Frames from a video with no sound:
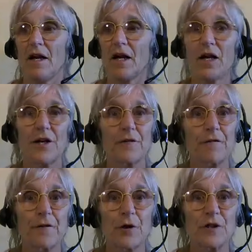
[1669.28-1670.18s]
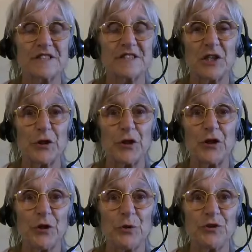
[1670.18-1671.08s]
A lot of thoughts. It's not
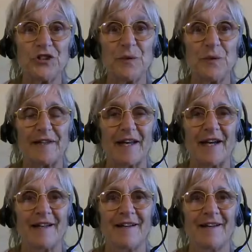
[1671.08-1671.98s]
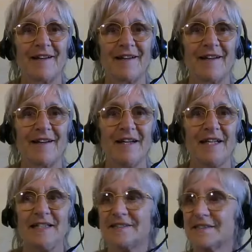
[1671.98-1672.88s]
you doing that.
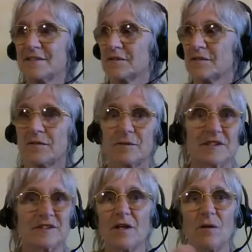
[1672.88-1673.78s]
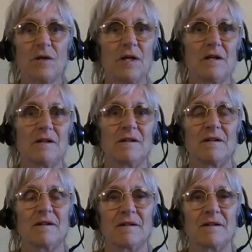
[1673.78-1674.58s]
It's what's going on.